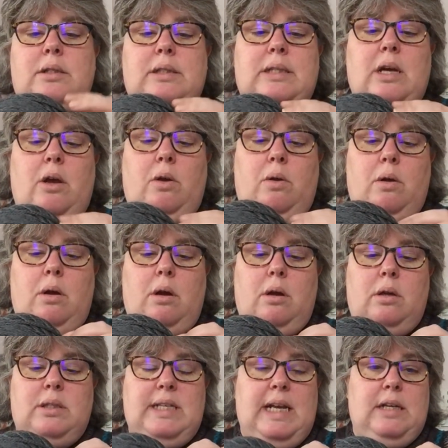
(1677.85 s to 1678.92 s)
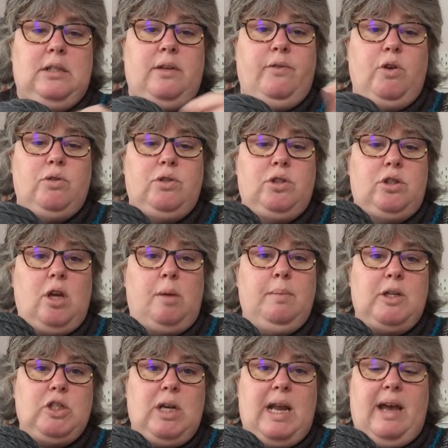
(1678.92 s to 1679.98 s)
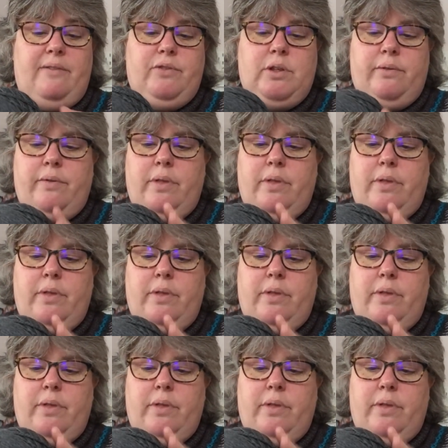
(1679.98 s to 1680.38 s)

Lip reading: So seeing as I've got so much left of